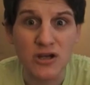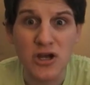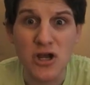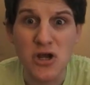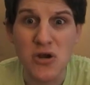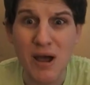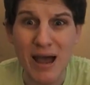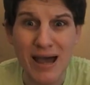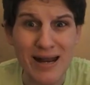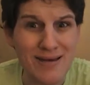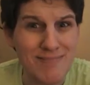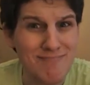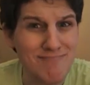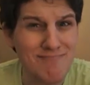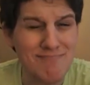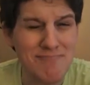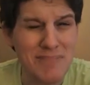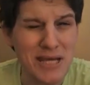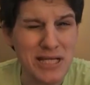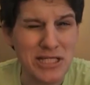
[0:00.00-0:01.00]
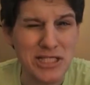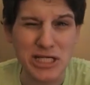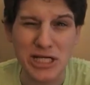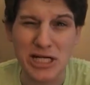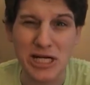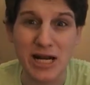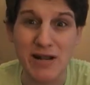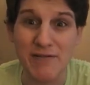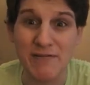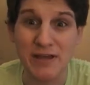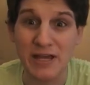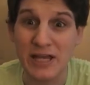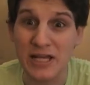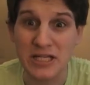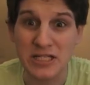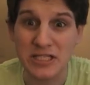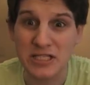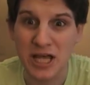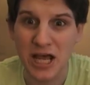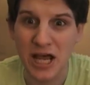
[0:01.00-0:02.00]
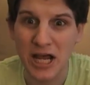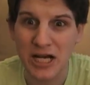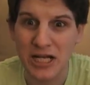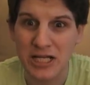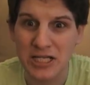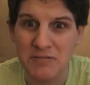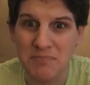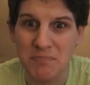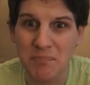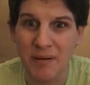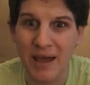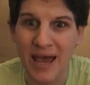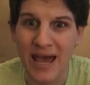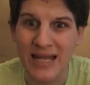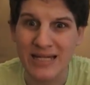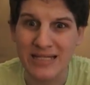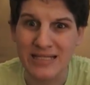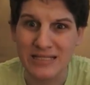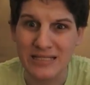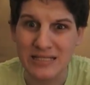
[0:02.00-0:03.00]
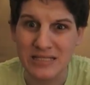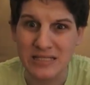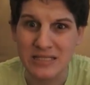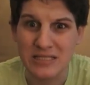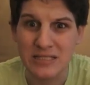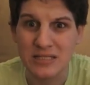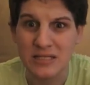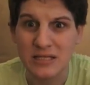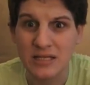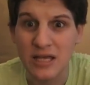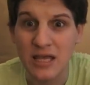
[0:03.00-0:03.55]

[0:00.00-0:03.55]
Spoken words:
who had a midget living inside his pants.